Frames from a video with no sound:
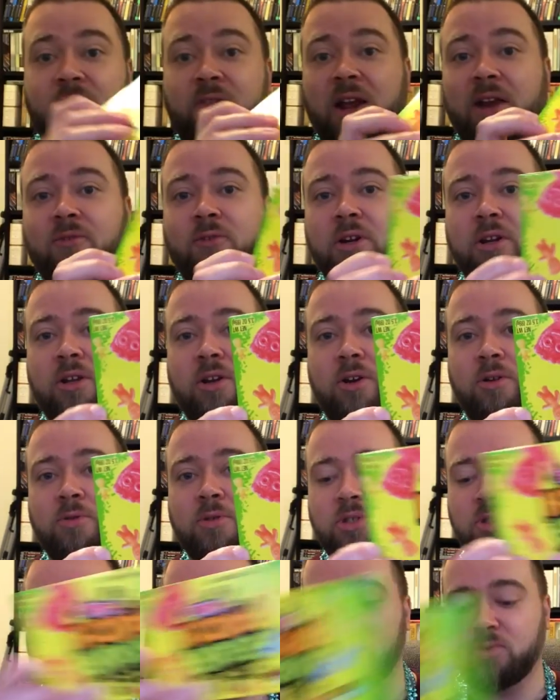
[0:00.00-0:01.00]
favorite
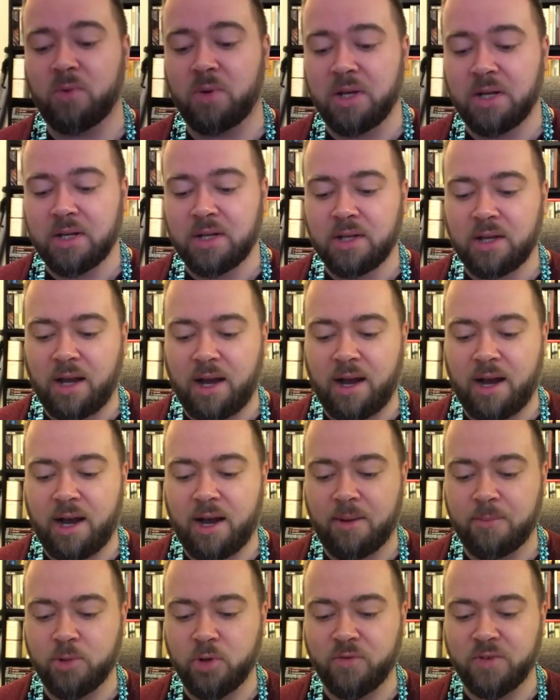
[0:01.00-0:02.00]
go-to
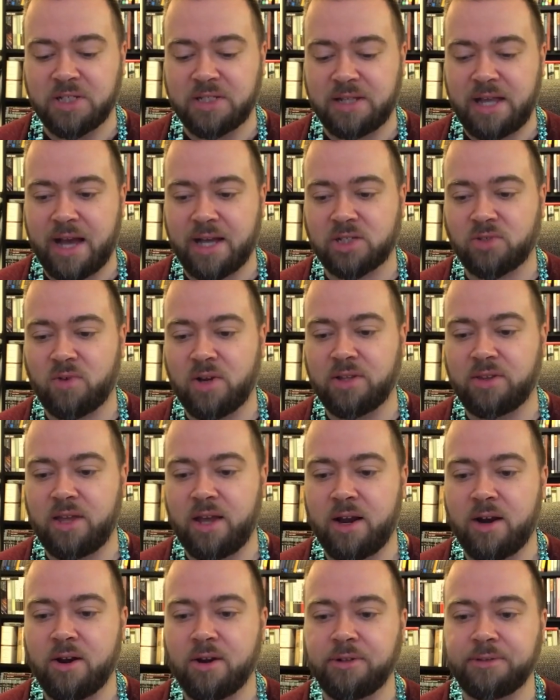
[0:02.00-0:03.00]
movie snacks right
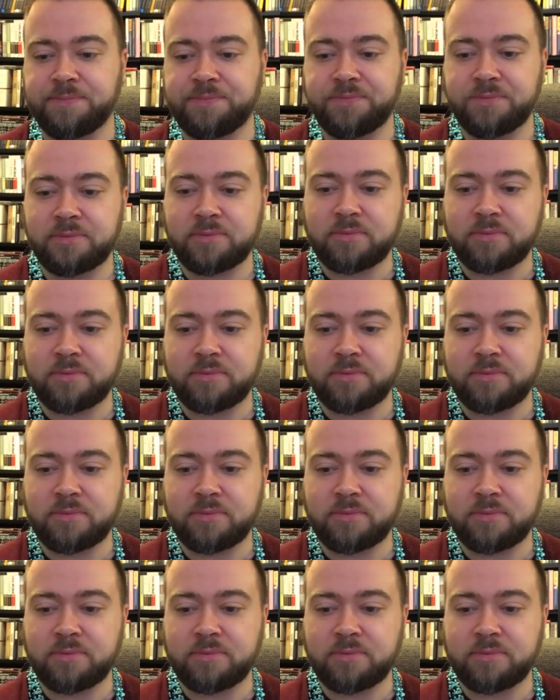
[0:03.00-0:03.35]
there.